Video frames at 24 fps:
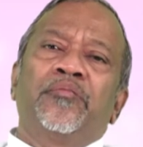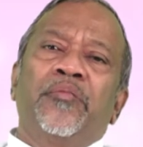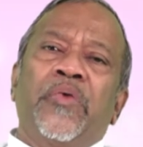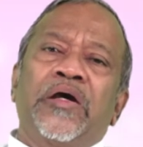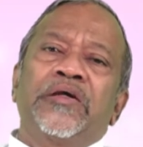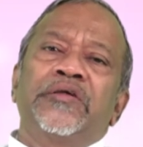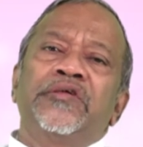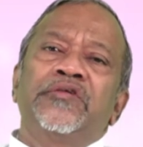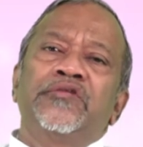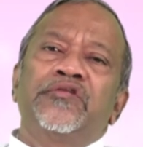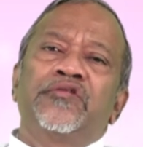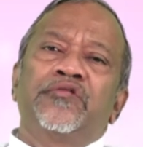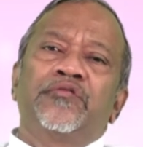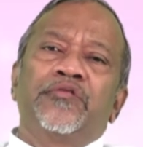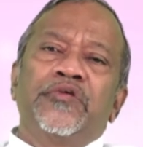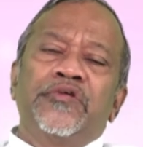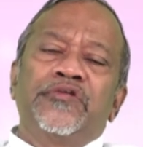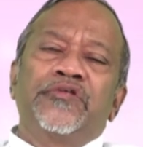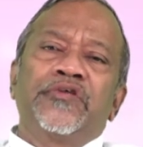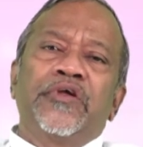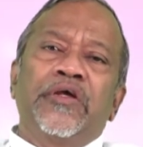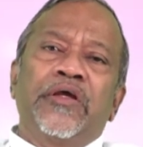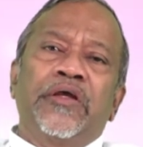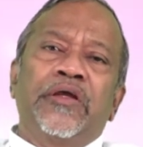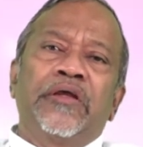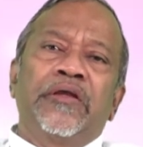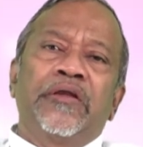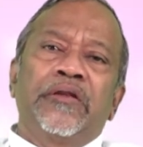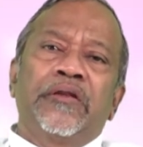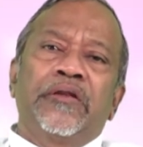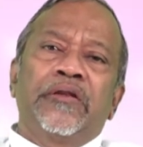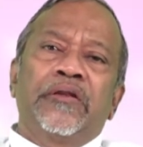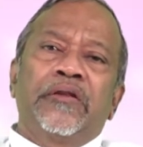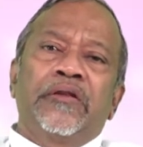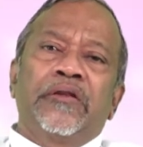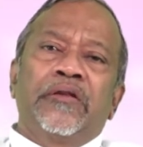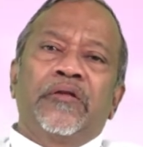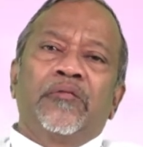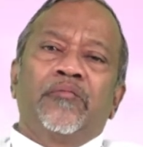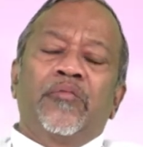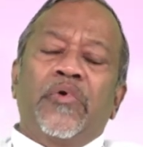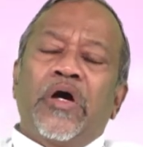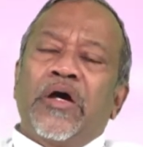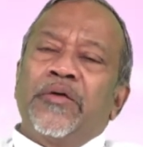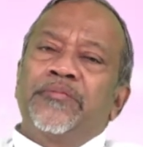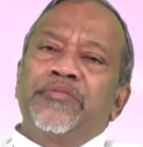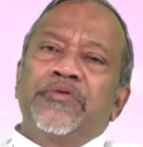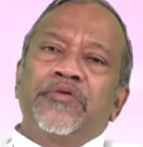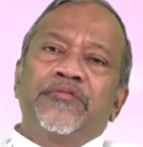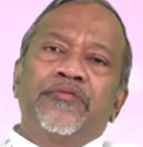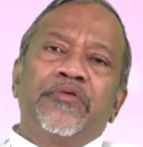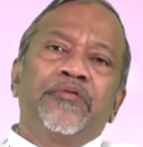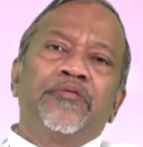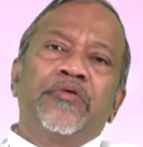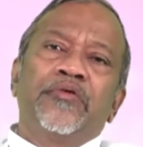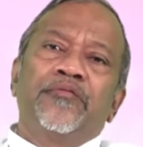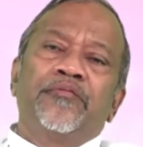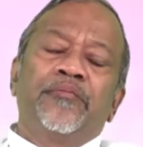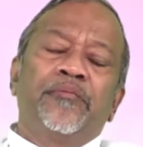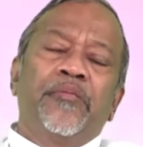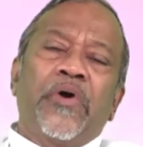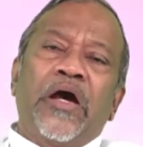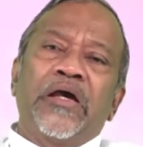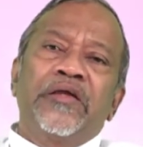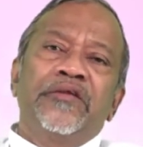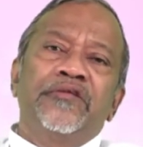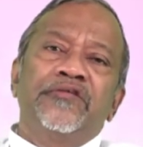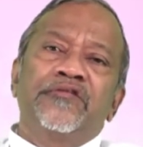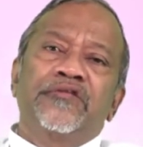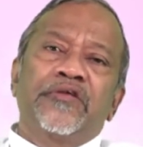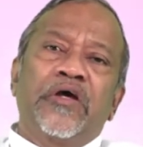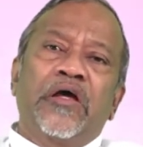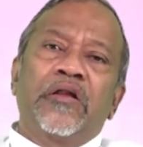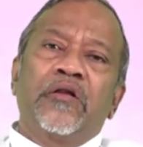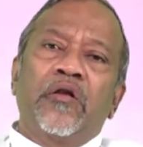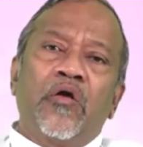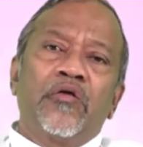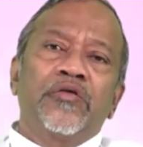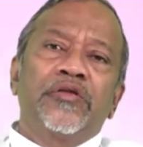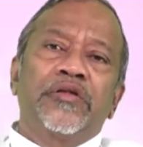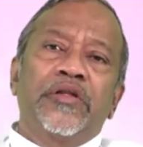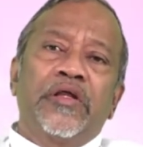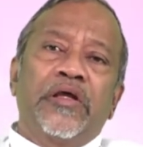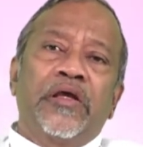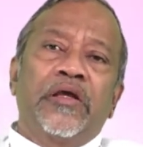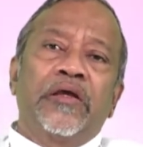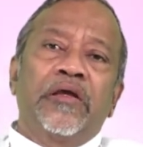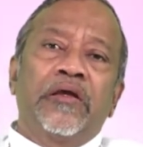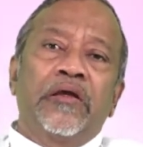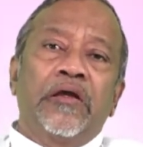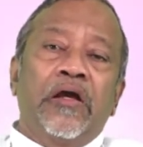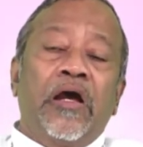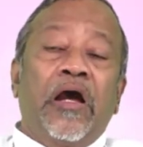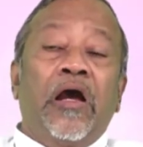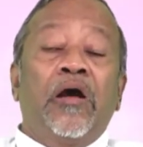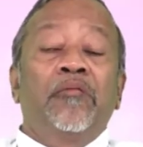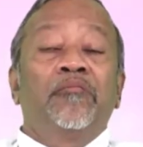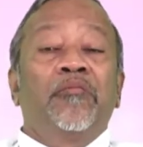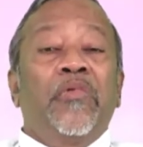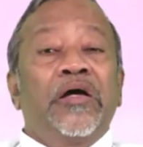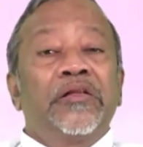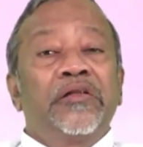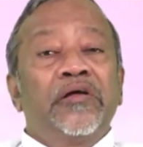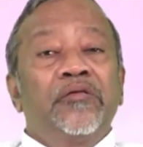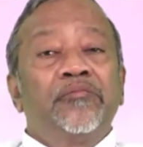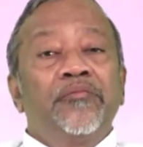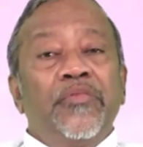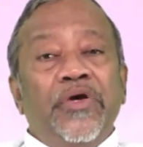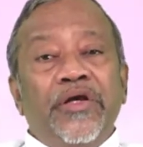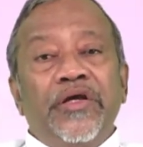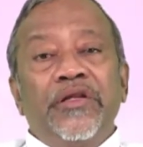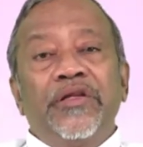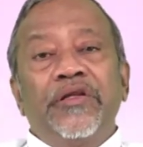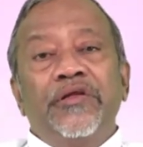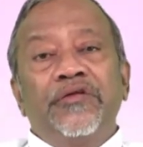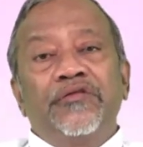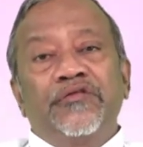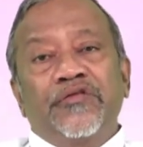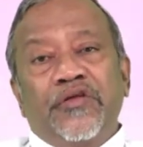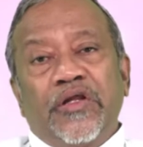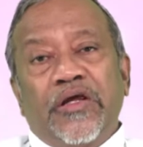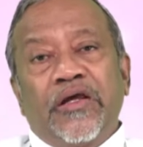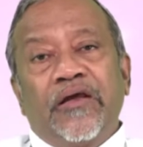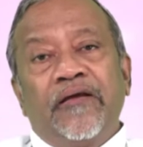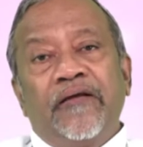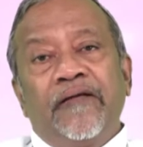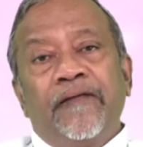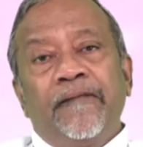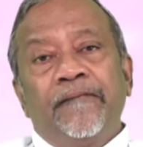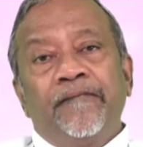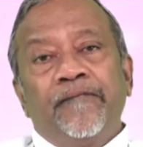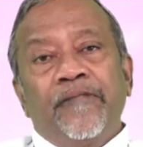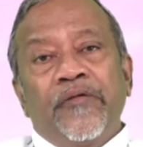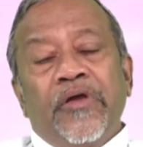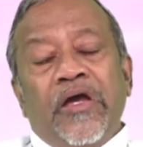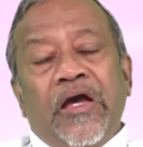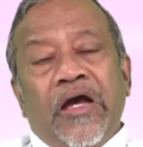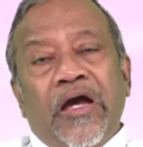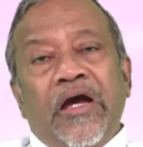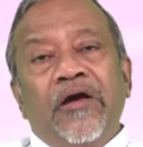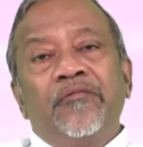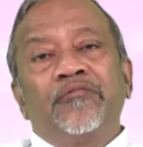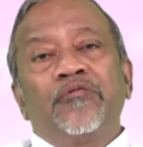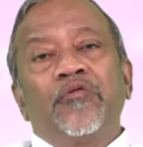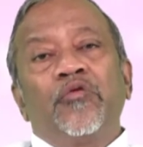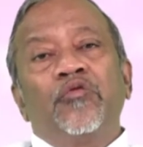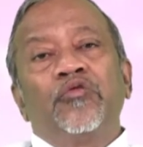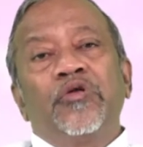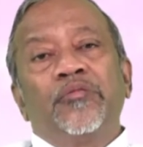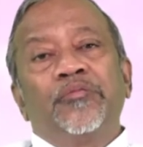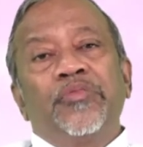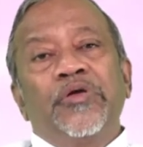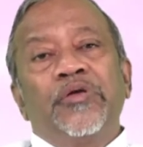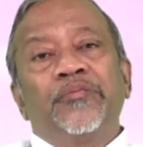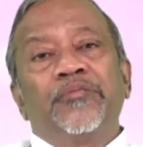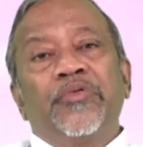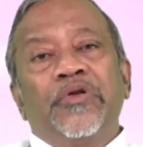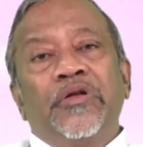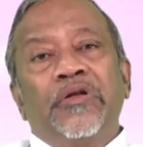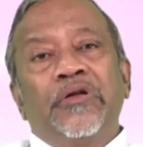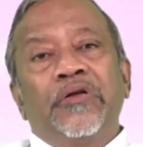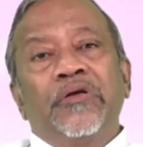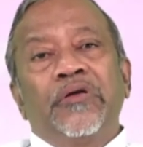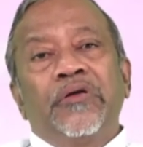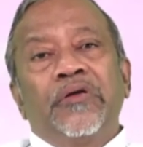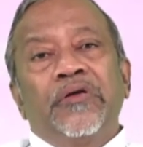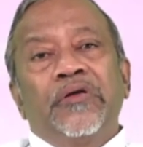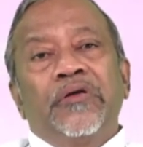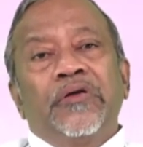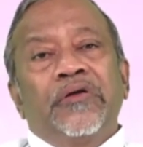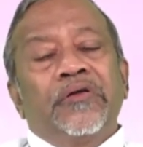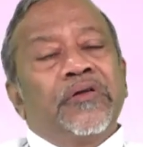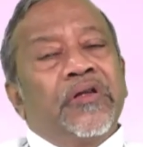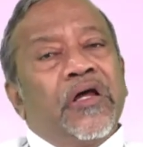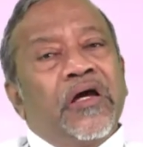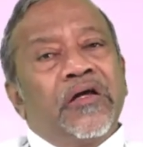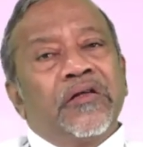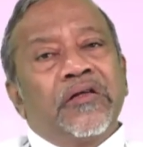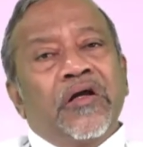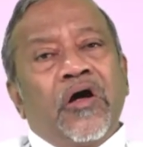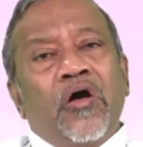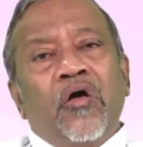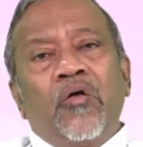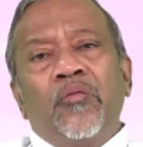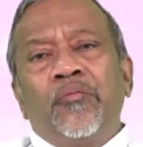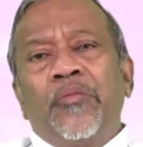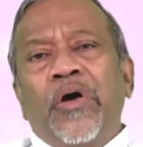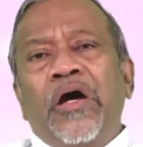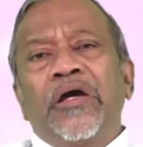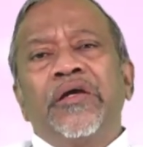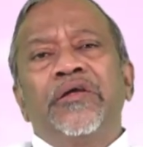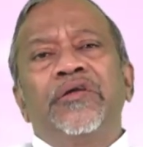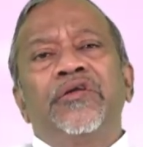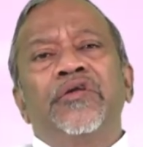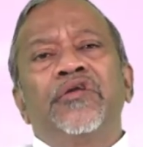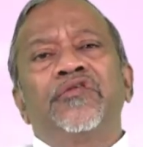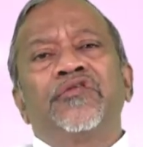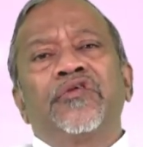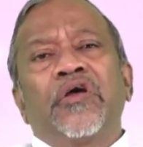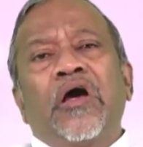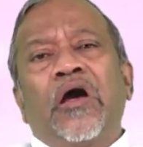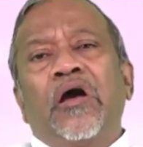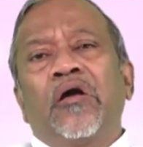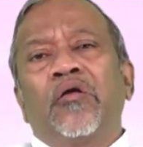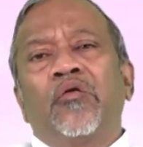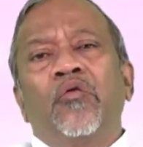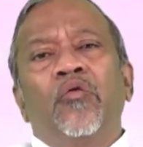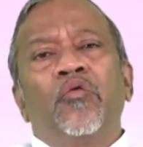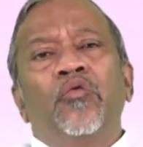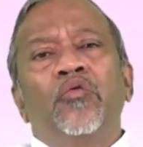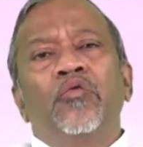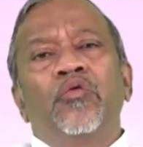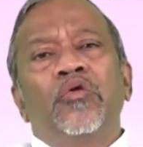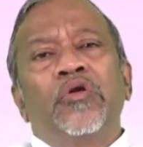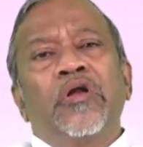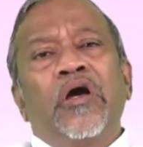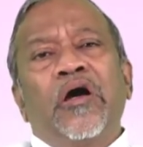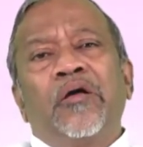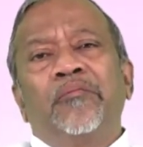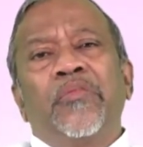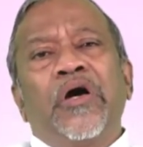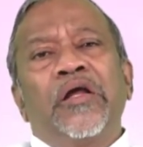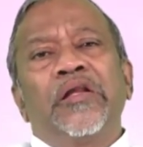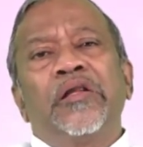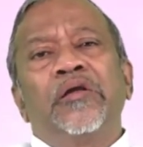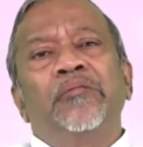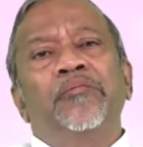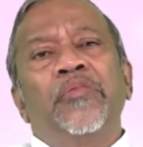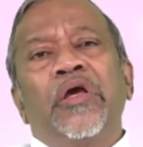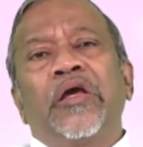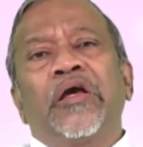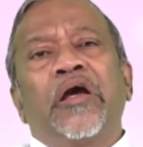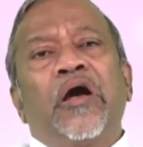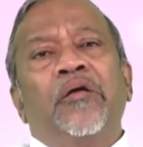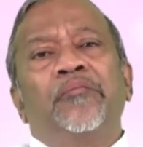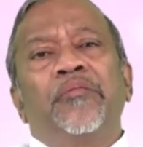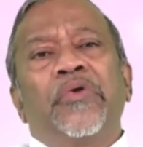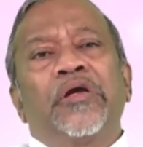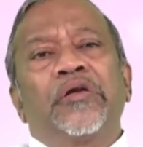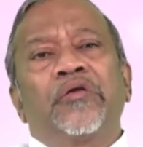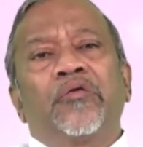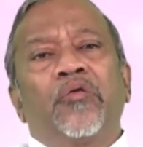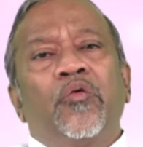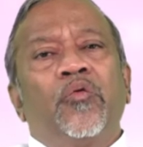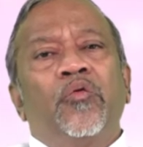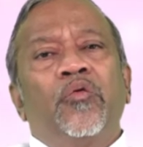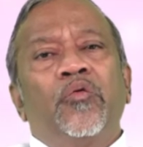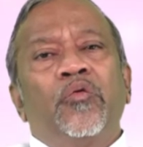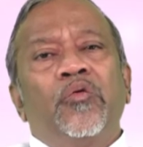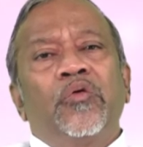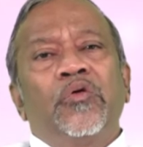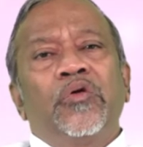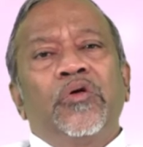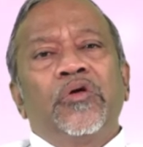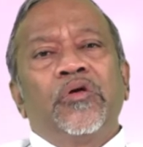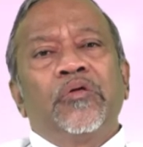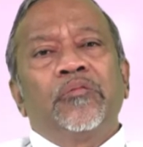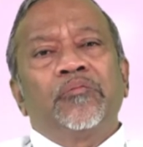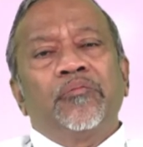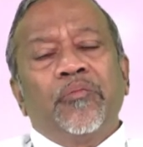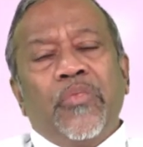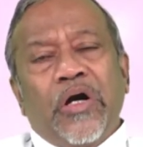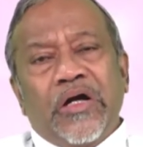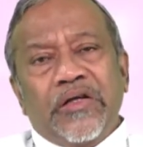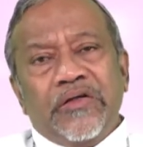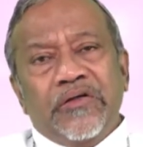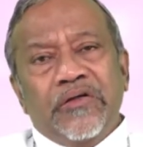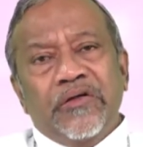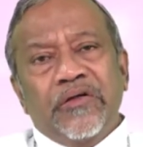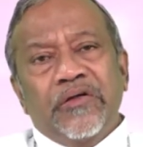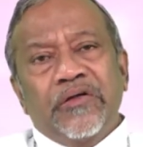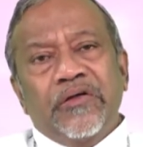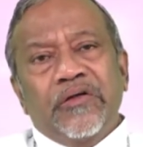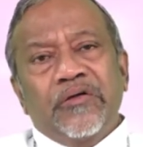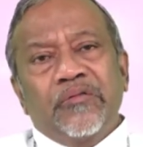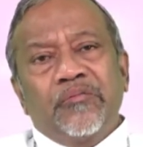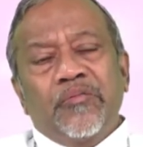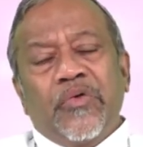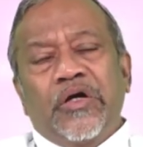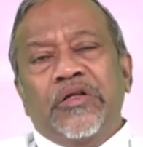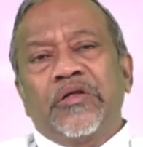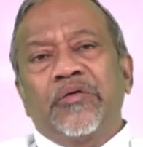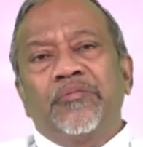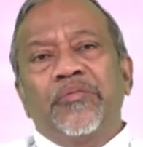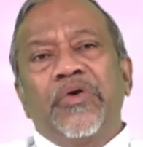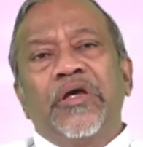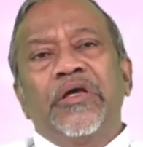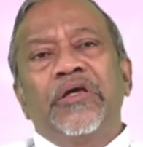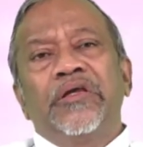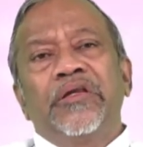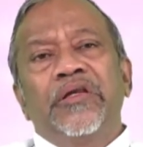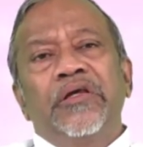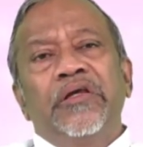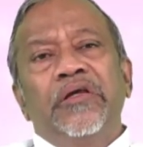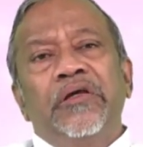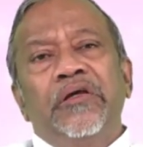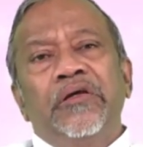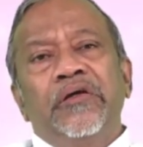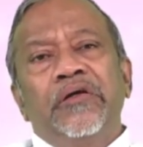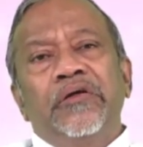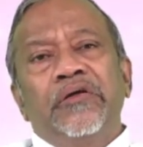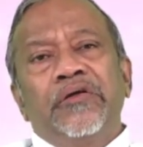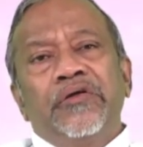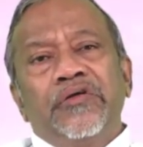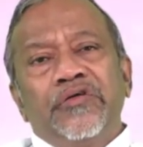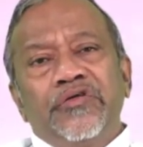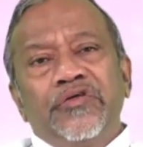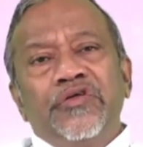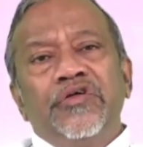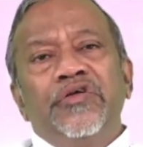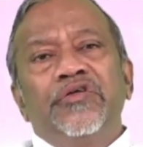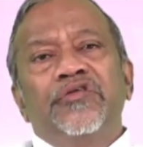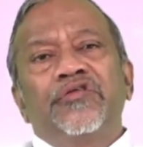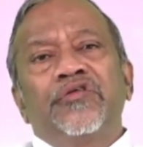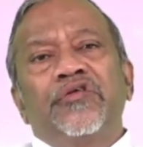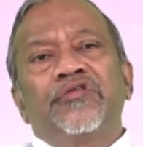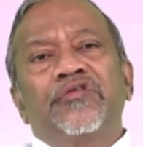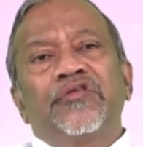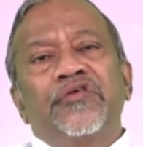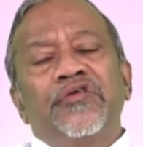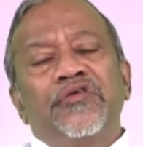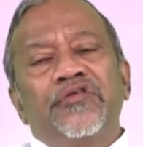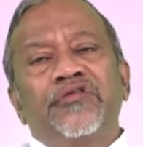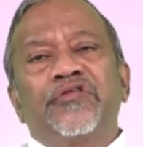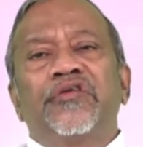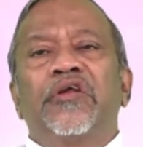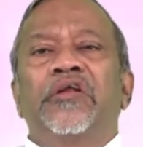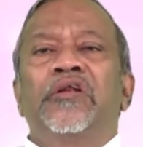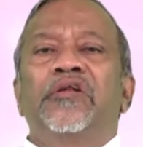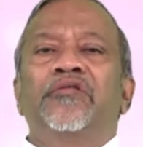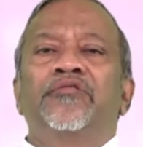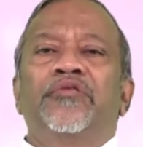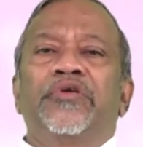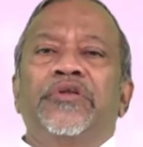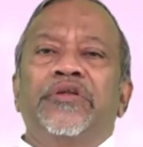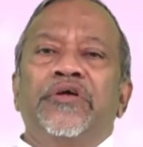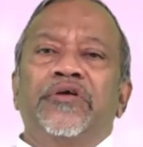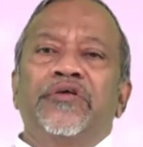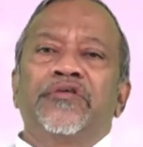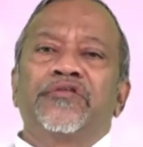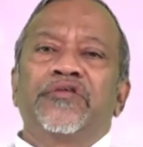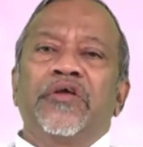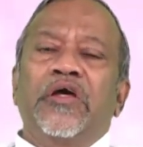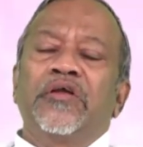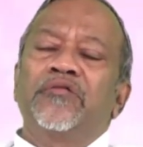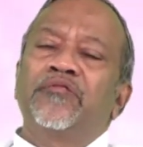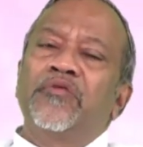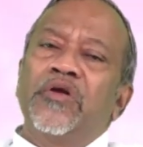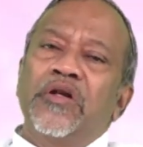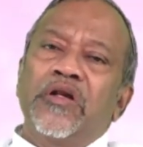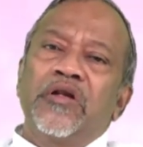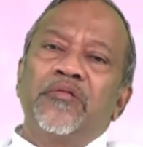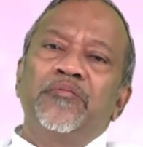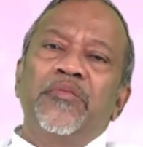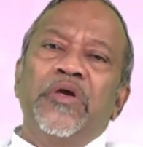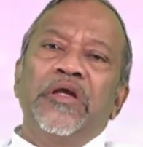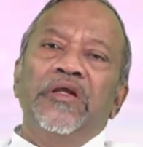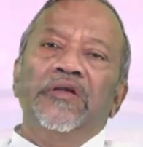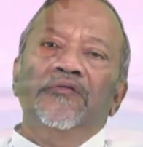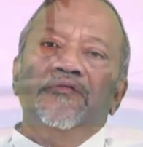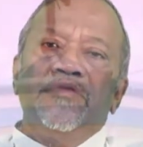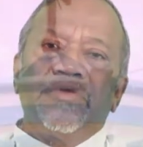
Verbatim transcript: mines, we say, perhaps if even if mines are not there, our mother Mary is there. I have told the people that our minds, our gold, our money may come and go, but Mother Mary, Jesus is still with us and will remain